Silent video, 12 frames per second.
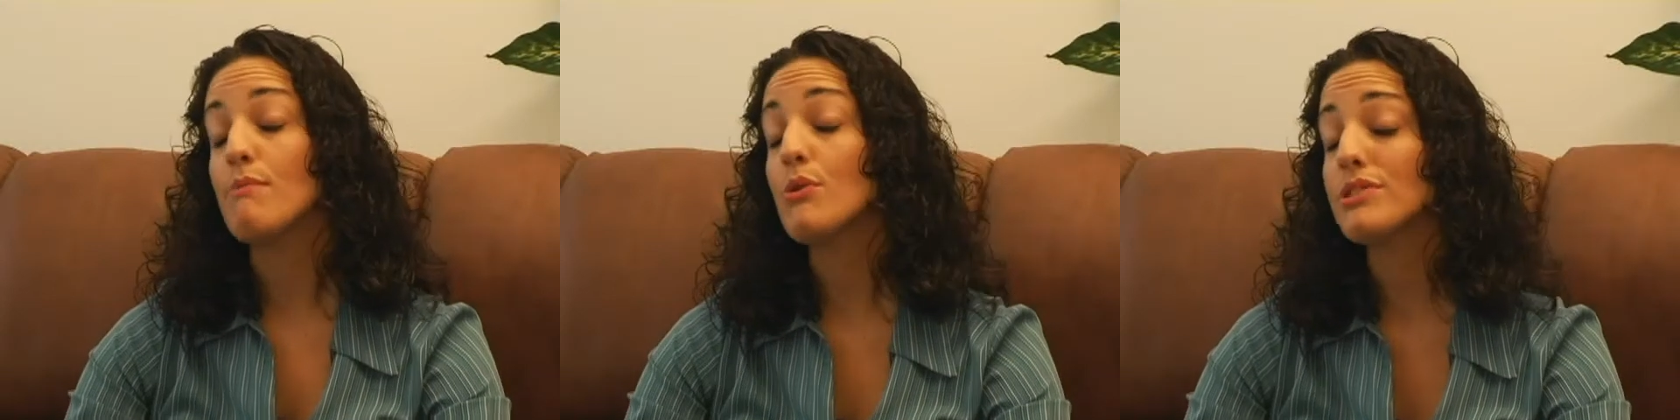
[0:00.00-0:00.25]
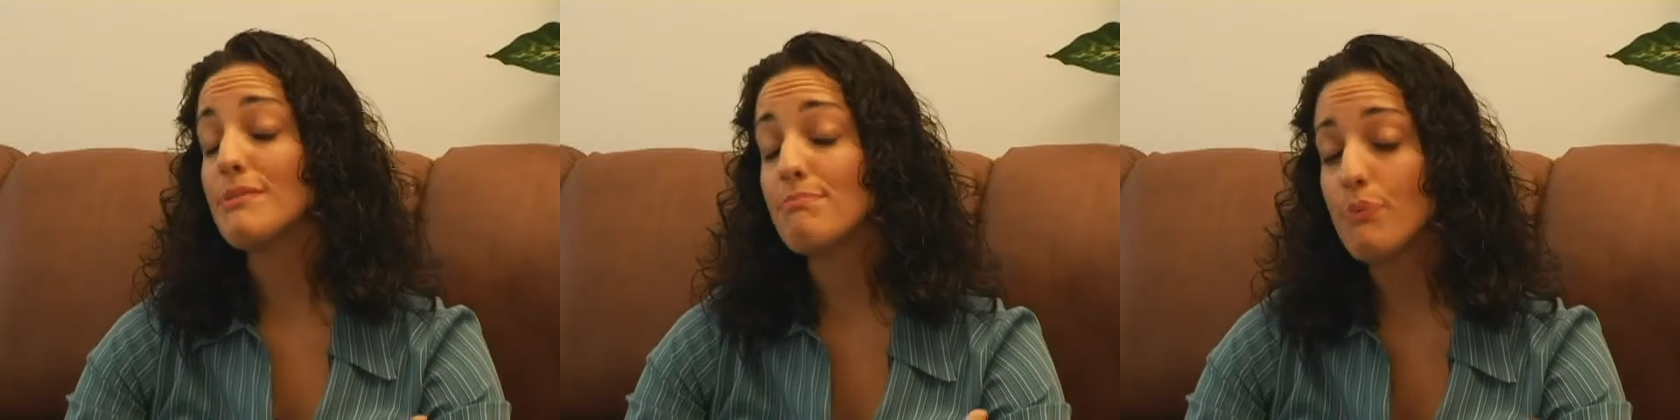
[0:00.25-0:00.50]
the
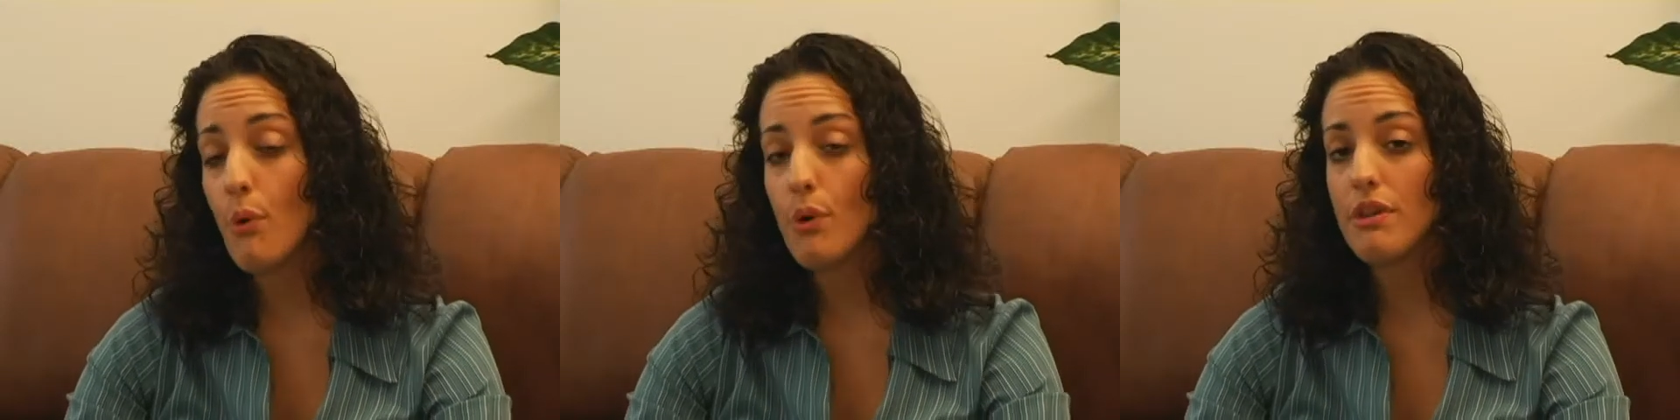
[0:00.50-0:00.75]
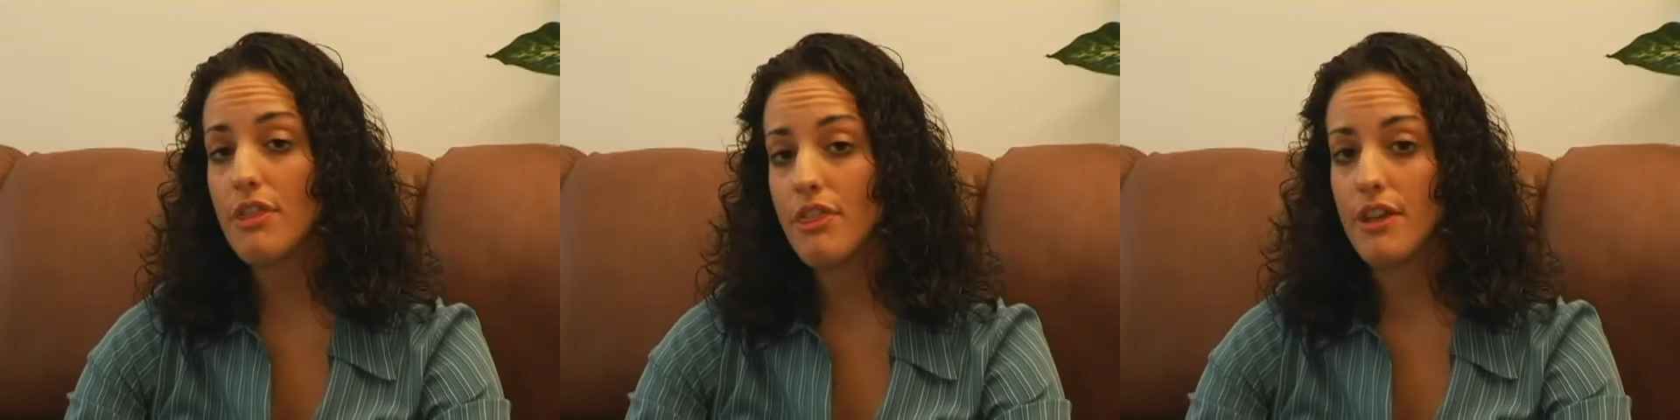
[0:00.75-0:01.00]
most
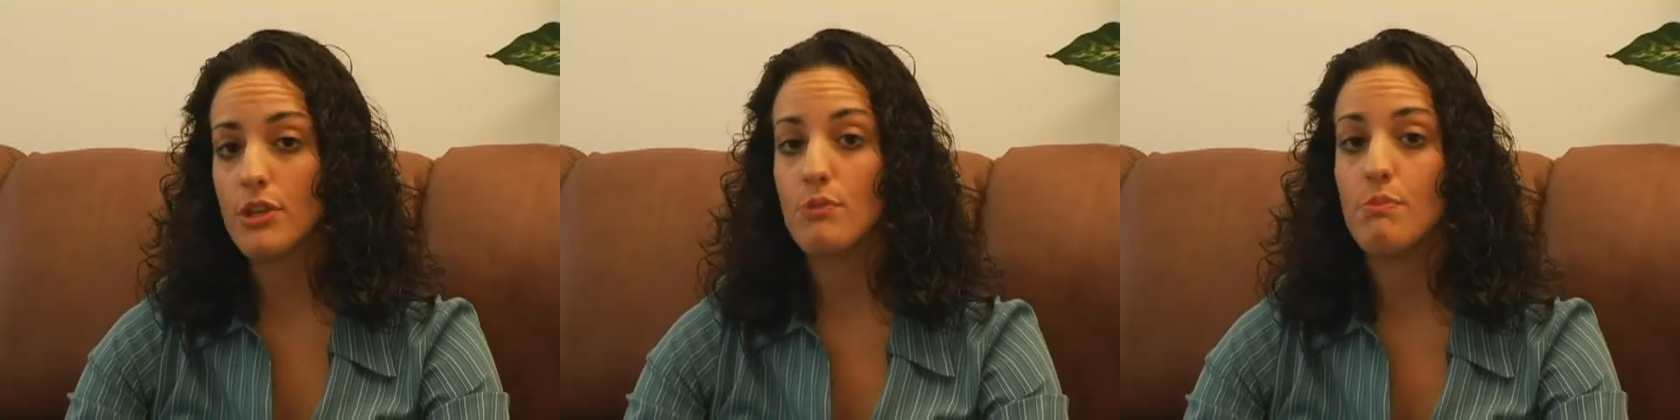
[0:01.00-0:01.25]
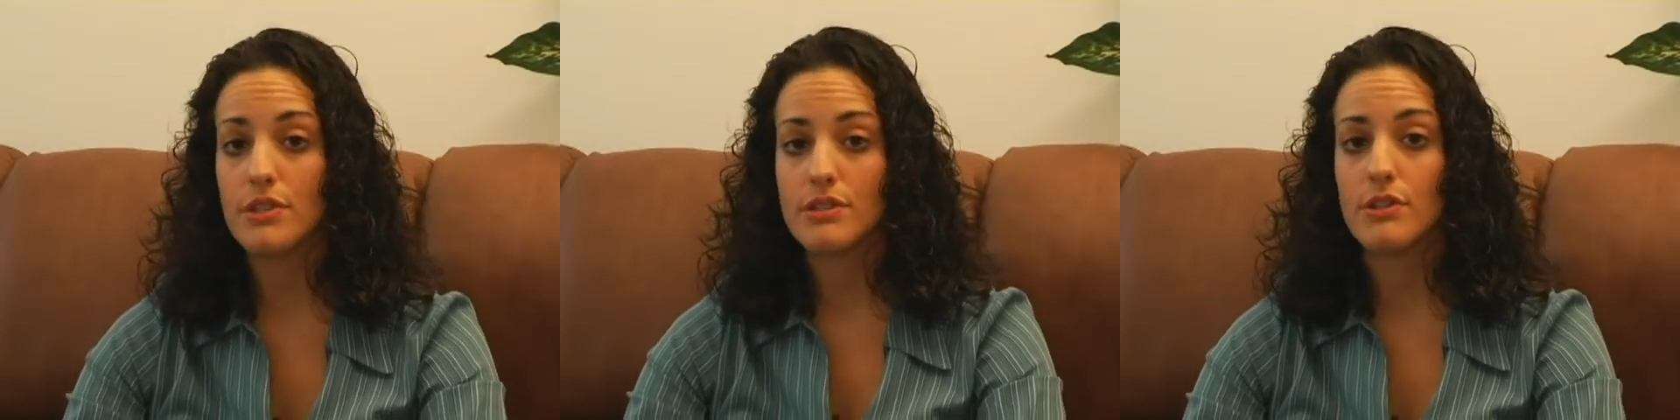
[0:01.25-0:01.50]
important thing
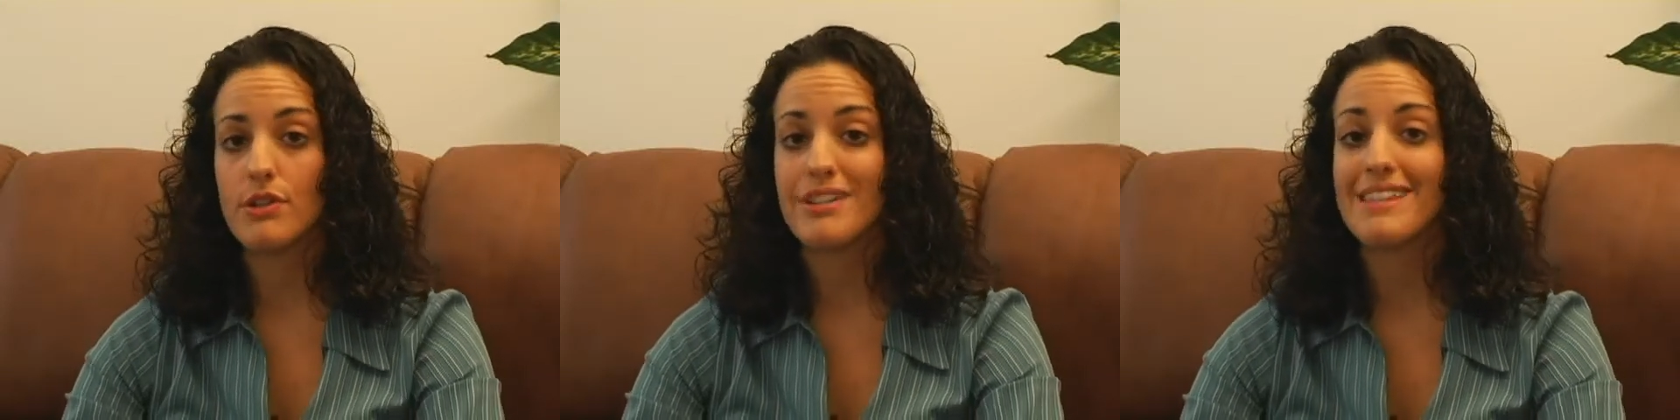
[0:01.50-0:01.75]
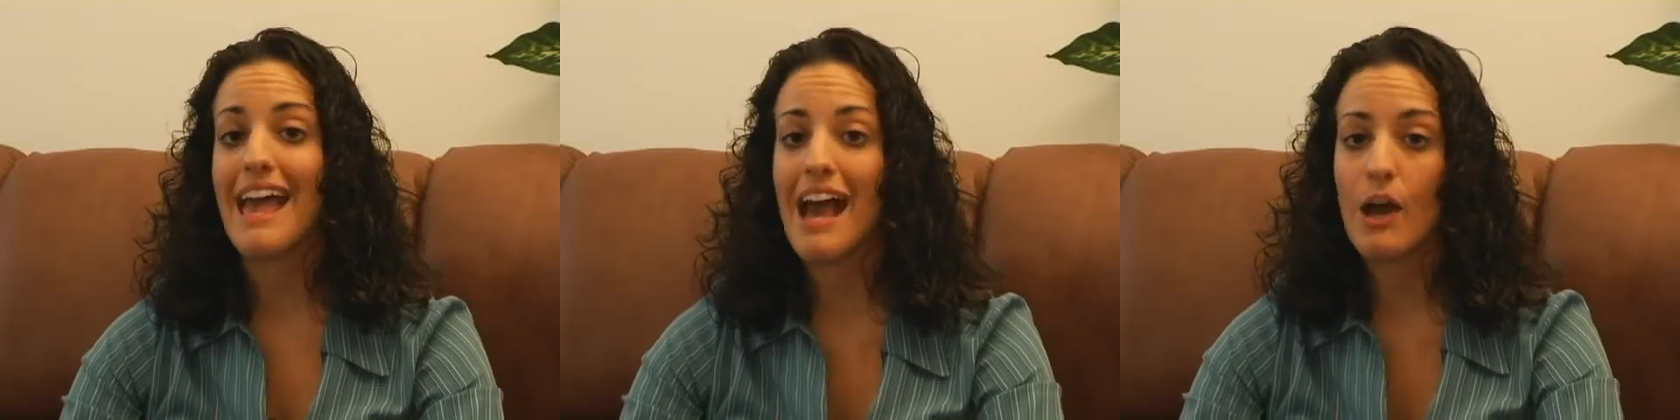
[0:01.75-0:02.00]
you must learn
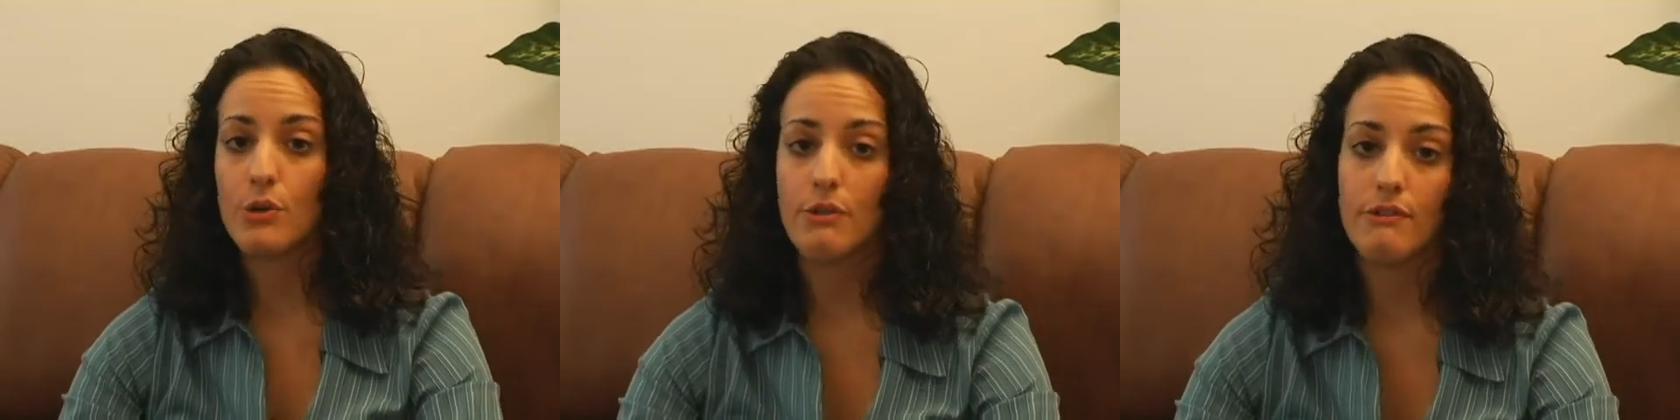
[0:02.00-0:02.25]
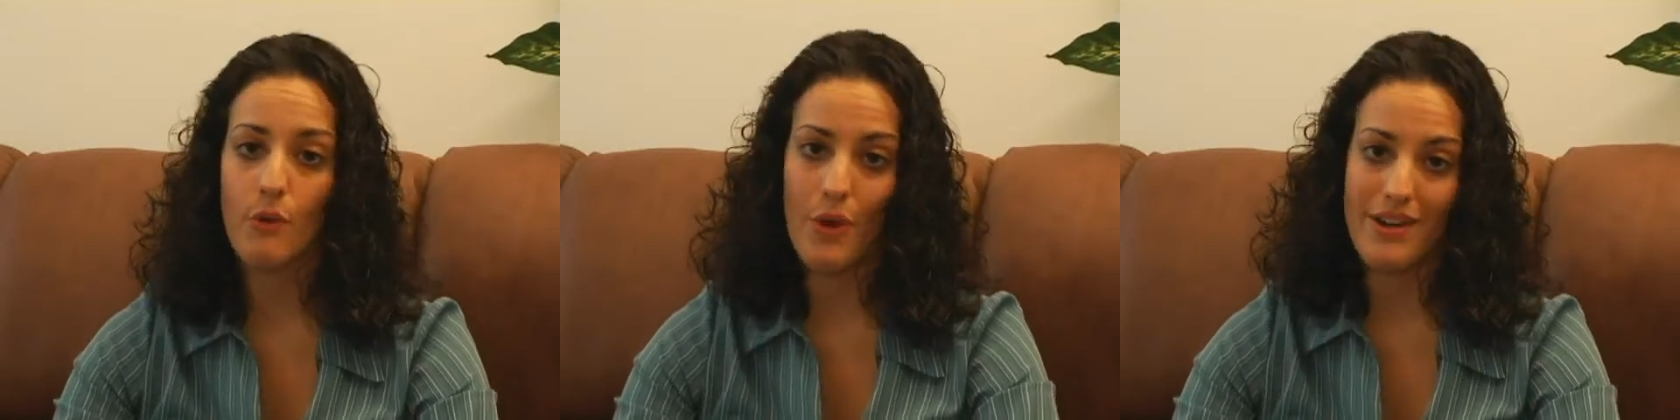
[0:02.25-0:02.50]
is how
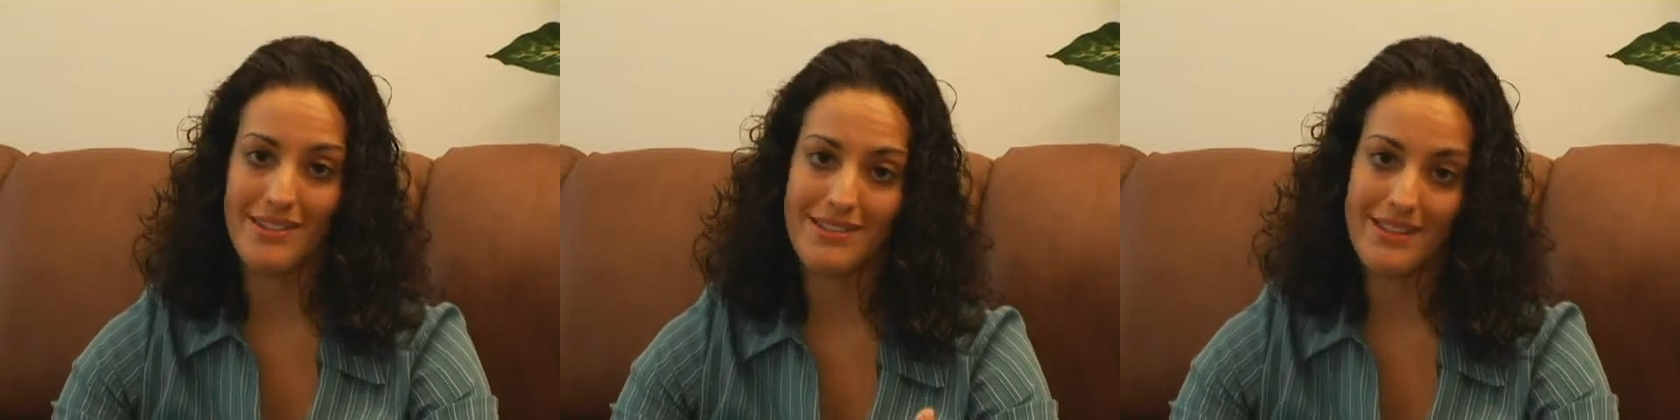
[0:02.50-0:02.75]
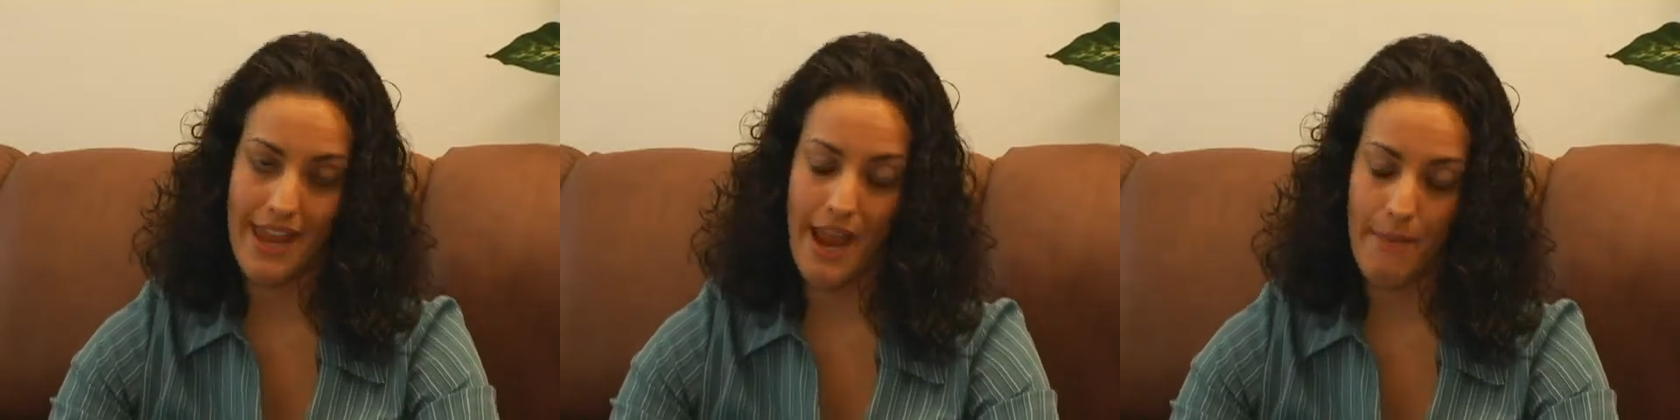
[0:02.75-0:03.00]
to avoid a
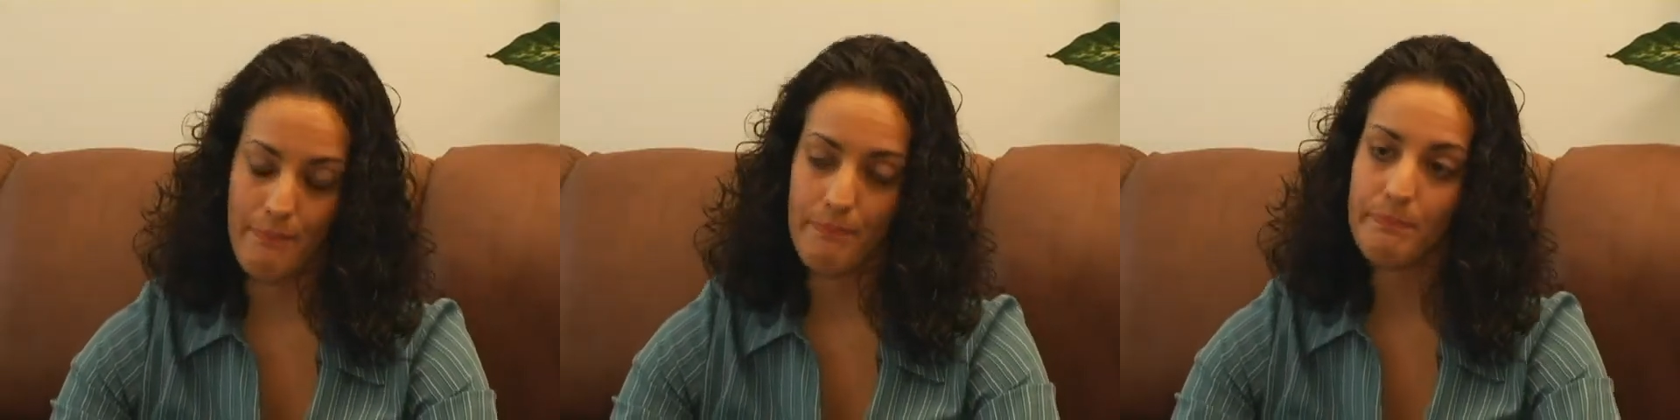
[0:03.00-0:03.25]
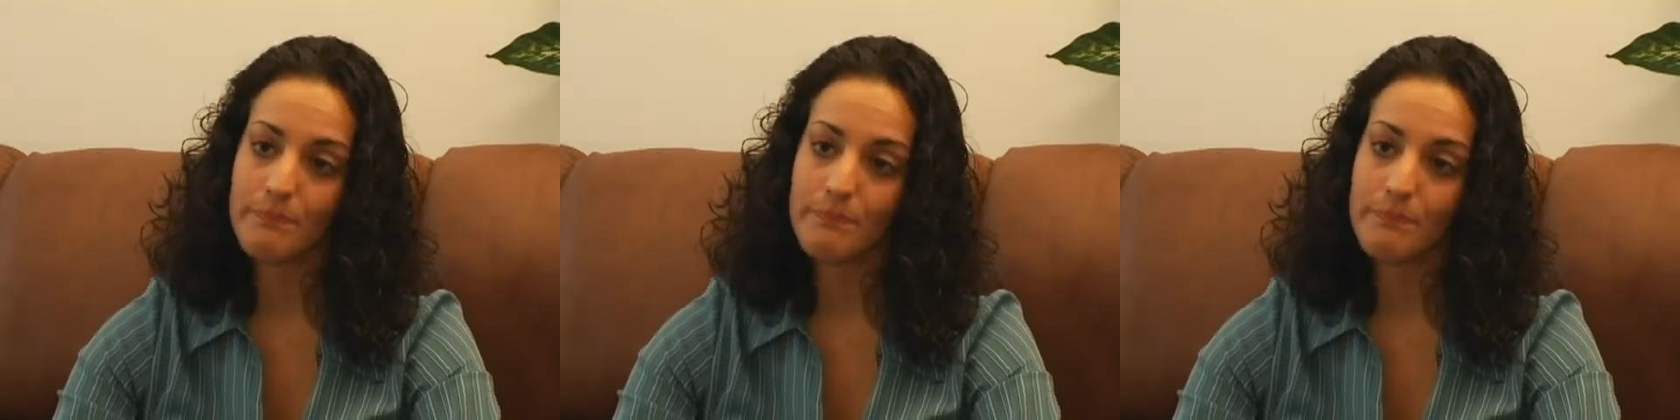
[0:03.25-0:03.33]
scam.